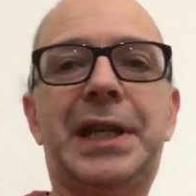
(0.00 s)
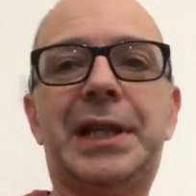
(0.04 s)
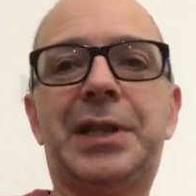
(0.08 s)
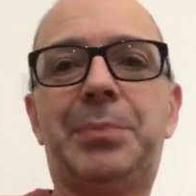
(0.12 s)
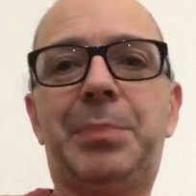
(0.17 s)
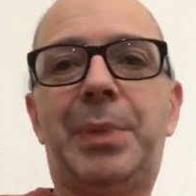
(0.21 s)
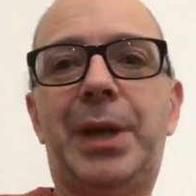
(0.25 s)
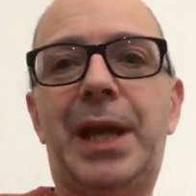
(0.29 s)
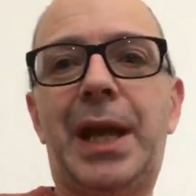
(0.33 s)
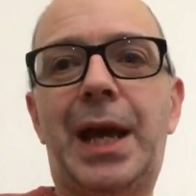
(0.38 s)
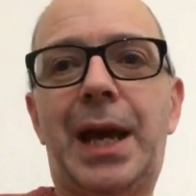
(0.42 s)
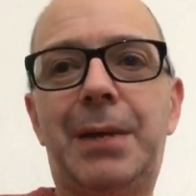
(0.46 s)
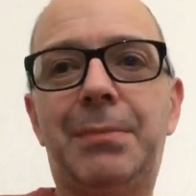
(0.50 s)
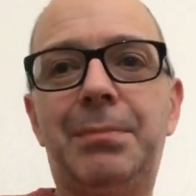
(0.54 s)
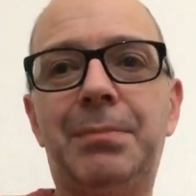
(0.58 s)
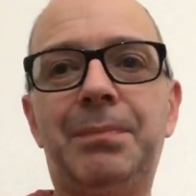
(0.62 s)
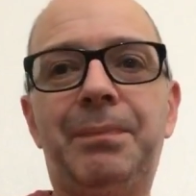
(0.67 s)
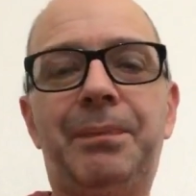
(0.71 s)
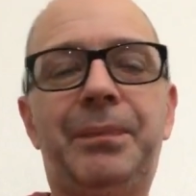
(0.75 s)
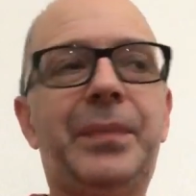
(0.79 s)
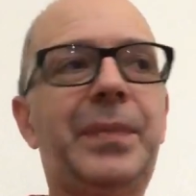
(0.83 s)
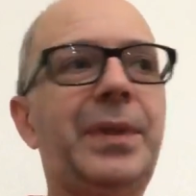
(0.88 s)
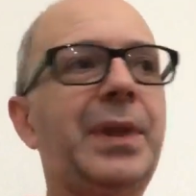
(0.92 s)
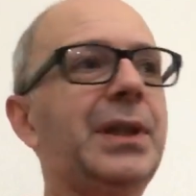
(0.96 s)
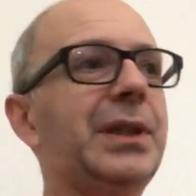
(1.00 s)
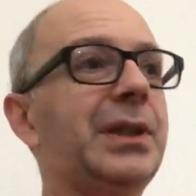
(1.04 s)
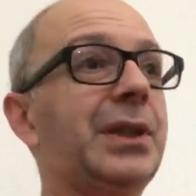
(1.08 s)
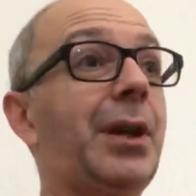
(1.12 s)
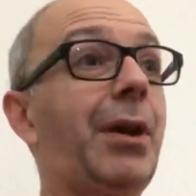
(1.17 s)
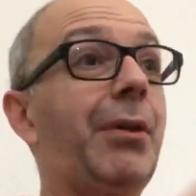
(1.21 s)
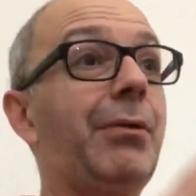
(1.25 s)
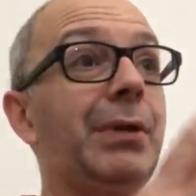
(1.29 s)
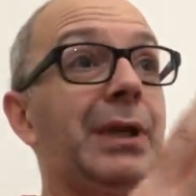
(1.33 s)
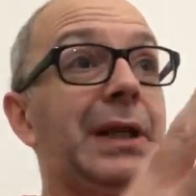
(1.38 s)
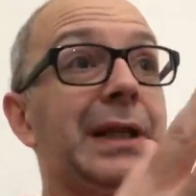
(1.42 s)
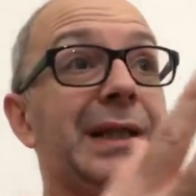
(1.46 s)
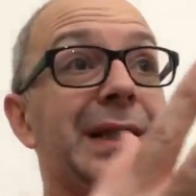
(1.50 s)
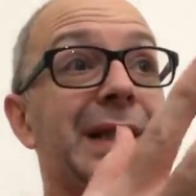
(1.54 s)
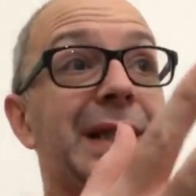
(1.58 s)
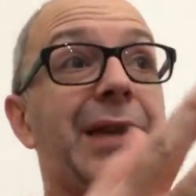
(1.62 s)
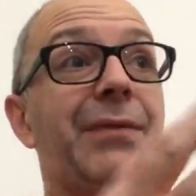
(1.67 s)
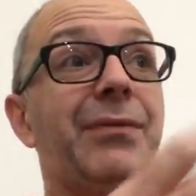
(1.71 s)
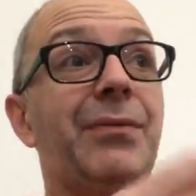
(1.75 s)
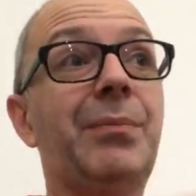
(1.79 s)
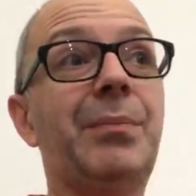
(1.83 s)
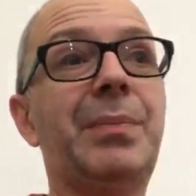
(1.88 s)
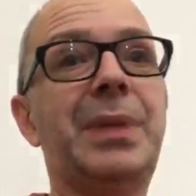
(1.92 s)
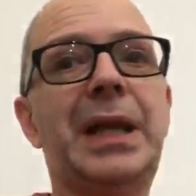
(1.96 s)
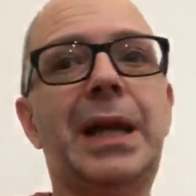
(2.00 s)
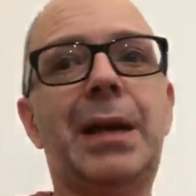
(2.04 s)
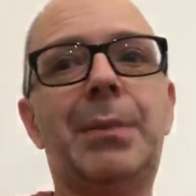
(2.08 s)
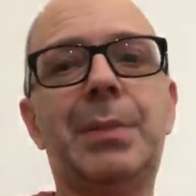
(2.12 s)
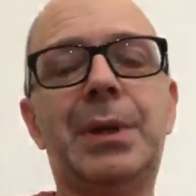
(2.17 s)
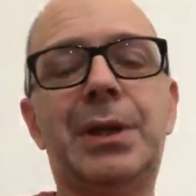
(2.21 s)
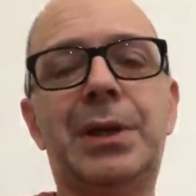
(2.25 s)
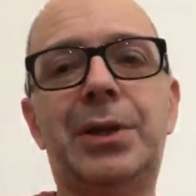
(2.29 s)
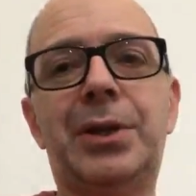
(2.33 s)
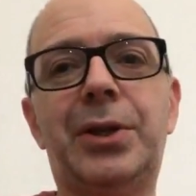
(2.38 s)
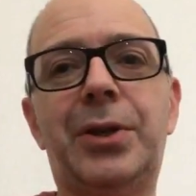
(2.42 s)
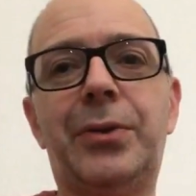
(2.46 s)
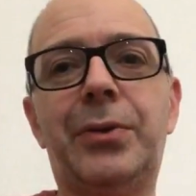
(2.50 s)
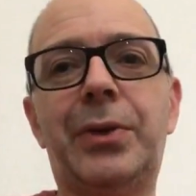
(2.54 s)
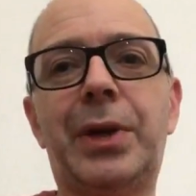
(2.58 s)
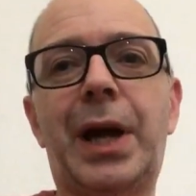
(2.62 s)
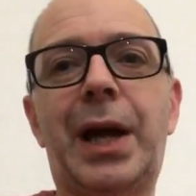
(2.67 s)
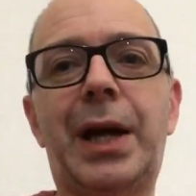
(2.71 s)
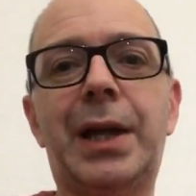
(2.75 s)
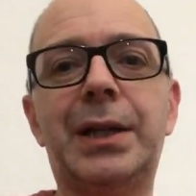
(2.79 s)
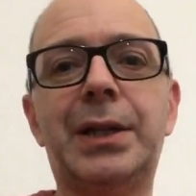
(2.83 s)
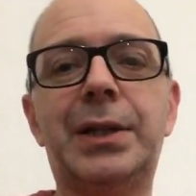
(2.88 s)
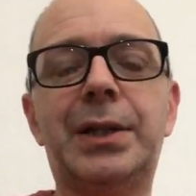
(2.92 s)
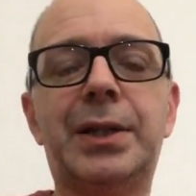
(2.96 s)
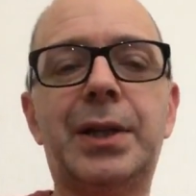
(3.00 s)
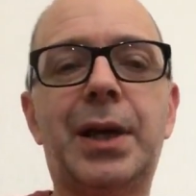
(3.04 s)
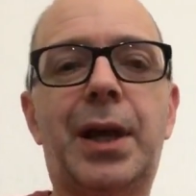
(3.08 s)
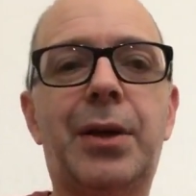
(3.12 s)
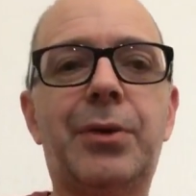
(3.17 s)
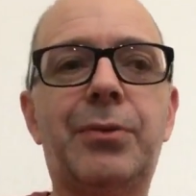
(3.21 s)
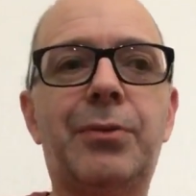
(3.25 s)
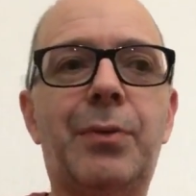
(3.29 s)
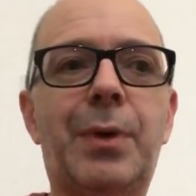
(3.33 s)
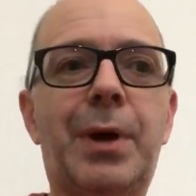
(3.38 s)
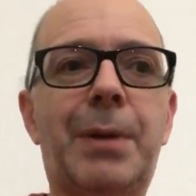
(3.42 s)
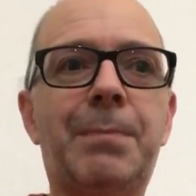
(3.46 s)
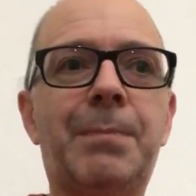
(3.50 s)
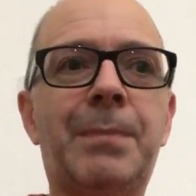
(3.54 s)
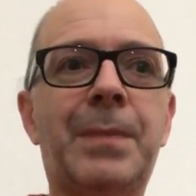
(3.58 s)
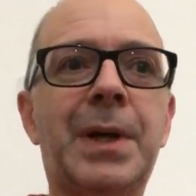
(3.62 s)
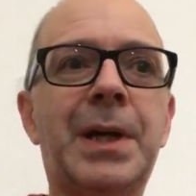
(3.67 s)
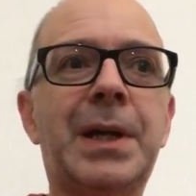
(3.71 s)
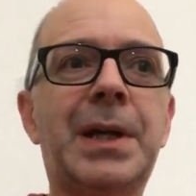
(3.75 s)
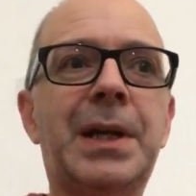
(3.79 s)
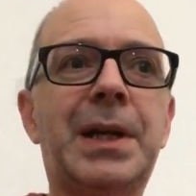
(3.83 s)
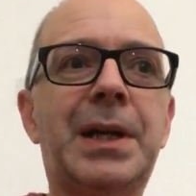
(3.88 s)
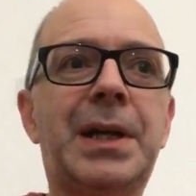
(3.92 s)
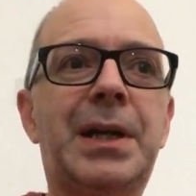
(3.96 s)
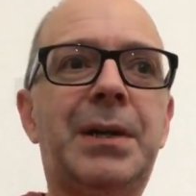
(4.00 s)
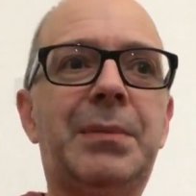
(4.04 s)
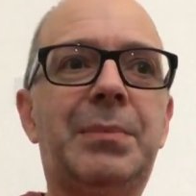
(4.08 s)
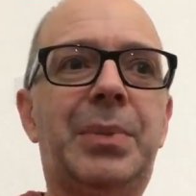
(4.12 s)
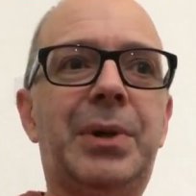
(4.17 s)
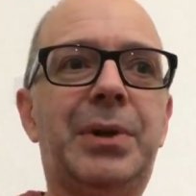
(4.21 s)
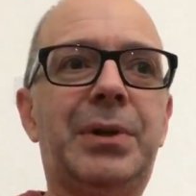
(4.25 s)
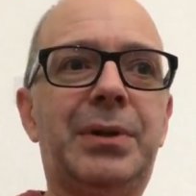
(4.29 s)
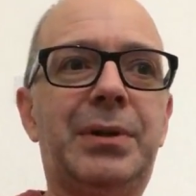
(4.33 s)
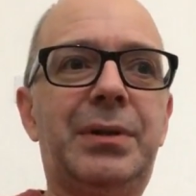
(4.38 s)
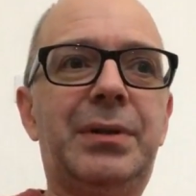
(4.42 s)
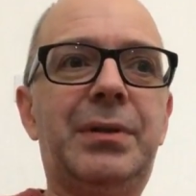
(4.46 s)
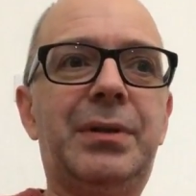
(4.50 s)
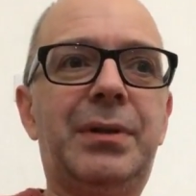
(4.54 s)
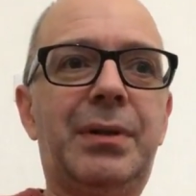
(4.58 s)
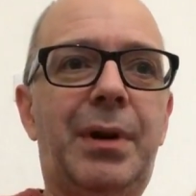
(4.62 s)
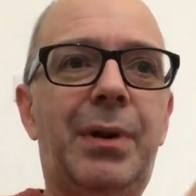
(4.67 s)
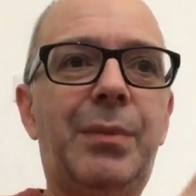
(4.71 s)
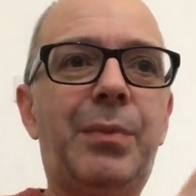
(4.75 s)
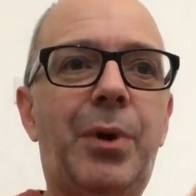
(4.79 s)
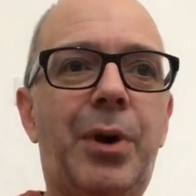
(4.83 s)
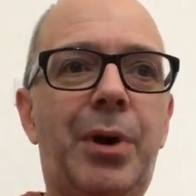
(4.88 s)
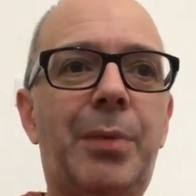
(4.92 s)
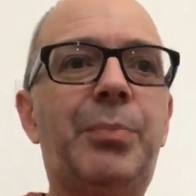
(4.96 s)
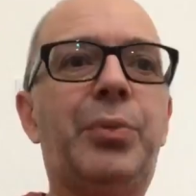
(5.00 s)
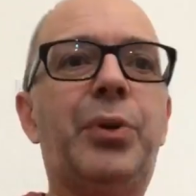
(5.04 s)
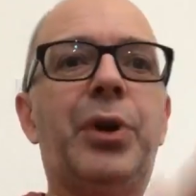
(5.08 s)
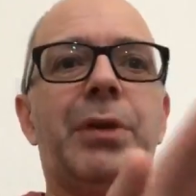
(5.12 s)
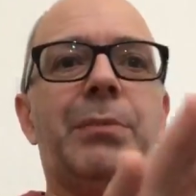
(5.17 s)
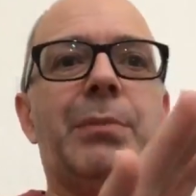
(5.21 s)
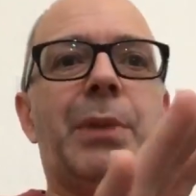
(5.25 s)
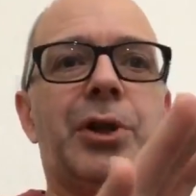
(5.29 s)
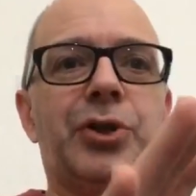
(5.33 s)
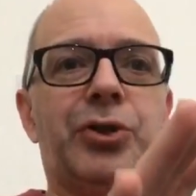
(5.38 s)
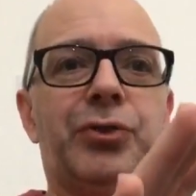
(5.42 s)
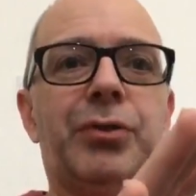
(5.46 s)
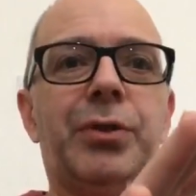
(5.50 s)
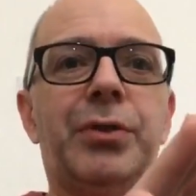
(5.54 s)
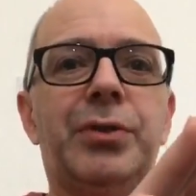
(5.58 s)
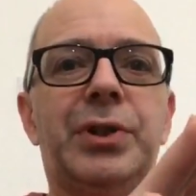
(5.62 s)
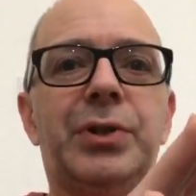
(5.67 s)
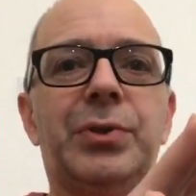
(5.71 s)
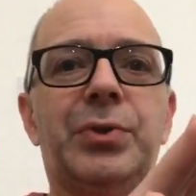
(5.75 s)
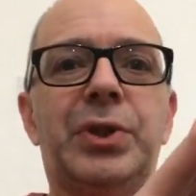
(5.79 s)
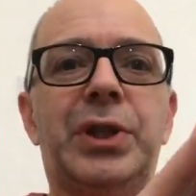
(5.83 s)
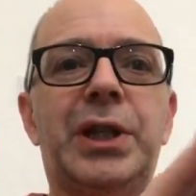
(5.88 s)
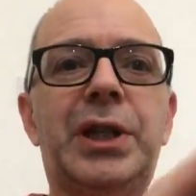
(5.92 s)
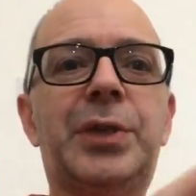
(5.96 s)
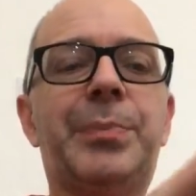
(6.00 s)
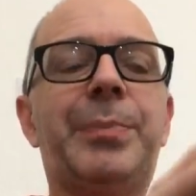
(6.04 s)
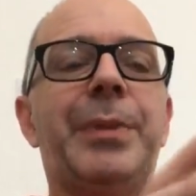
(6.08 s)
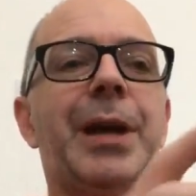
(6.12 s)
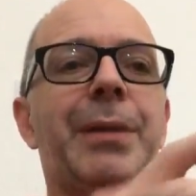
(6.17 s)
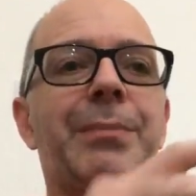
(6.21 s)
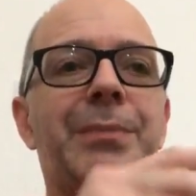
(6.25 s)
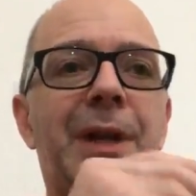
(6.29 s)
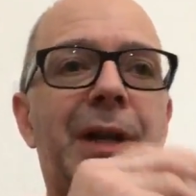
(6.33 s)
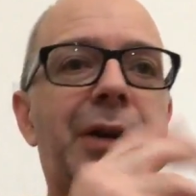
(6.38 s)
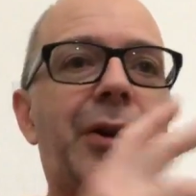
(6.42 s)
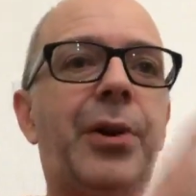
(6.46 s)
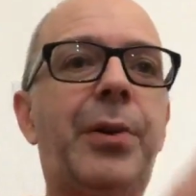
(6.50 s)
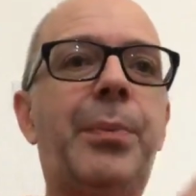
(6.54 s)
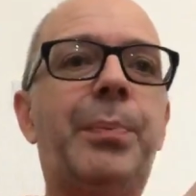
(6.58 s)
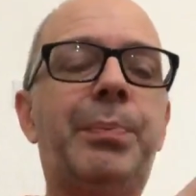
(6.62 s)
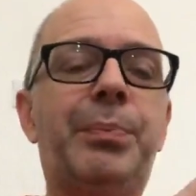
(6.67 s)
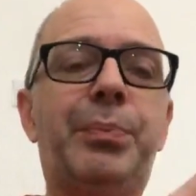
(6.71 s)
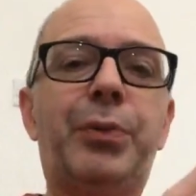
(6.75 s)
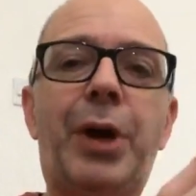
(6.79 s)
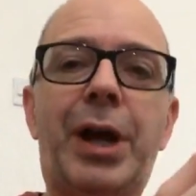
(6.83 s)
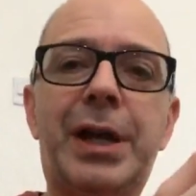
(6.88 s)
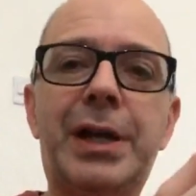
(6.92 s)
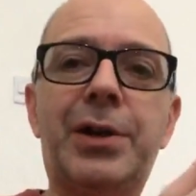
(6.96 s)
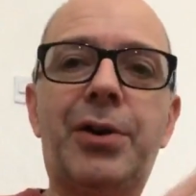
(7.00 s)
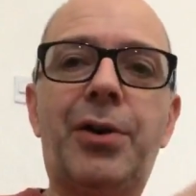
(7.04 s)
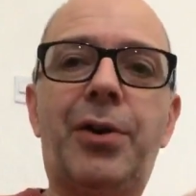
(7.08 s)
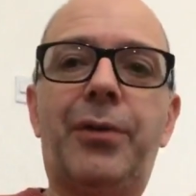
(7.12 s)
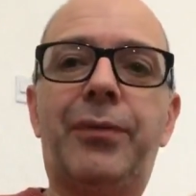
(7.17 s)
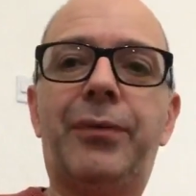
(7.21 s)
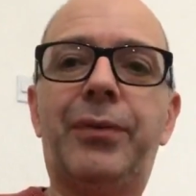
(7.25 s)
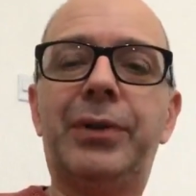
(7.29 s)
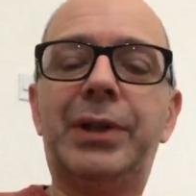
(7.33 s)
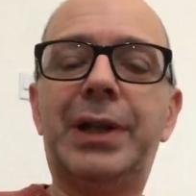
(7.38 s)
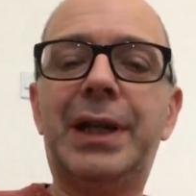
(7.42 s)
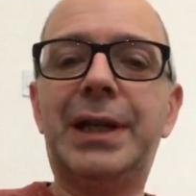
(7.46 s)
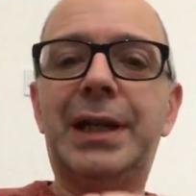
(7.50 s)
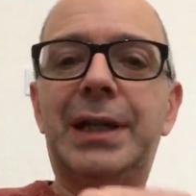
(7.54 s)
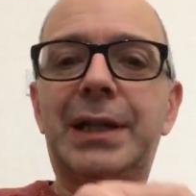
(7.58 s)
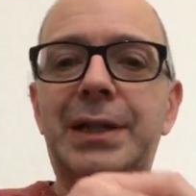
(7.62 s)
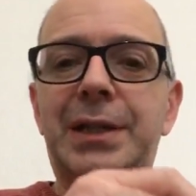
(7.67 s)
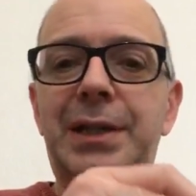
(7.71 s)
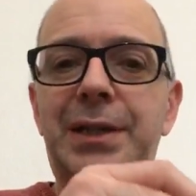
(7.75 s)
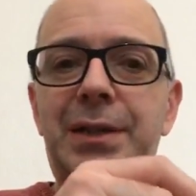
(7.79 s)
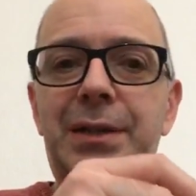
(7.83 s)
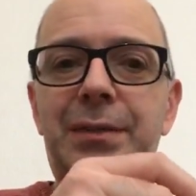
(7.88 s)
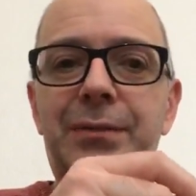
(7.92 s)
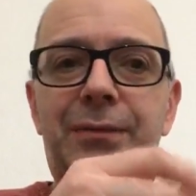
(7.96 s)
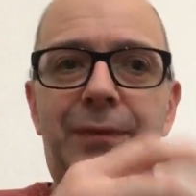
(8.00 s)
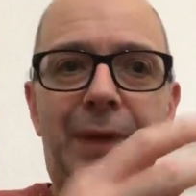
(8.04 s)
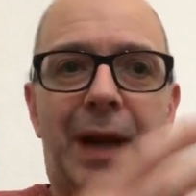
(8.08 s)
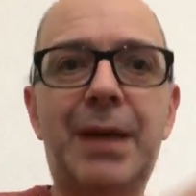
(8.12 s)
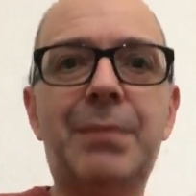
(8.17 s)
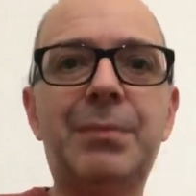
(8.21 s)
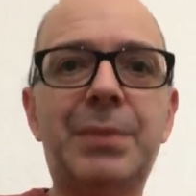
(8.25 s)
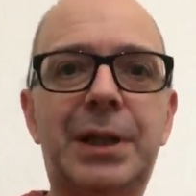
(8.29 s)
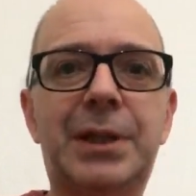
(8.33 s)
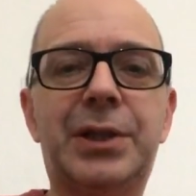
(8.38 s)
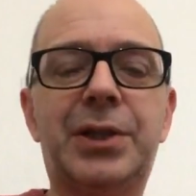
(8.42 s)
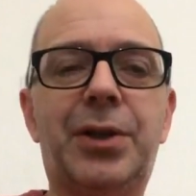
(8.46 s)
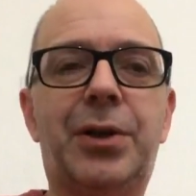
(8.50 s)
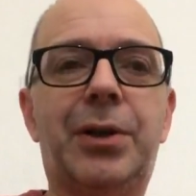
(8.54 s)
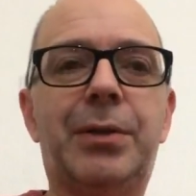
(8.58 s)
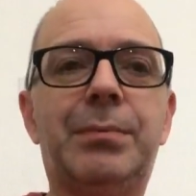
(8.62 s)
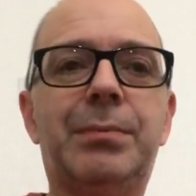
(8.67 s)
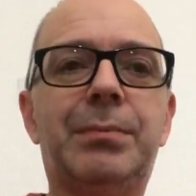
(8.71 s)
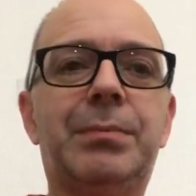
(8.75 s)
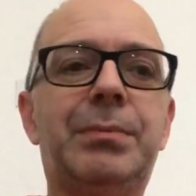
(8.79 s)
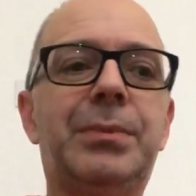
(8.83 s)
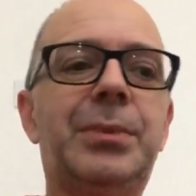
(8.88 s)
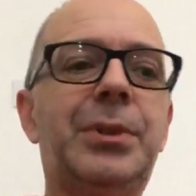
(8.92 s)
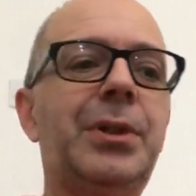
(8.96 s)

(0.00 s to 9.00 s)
p.m. It's currently 7 p.m. in the UK, so but I work pretty much through till 6 p.m. Then I break off and then it's family time.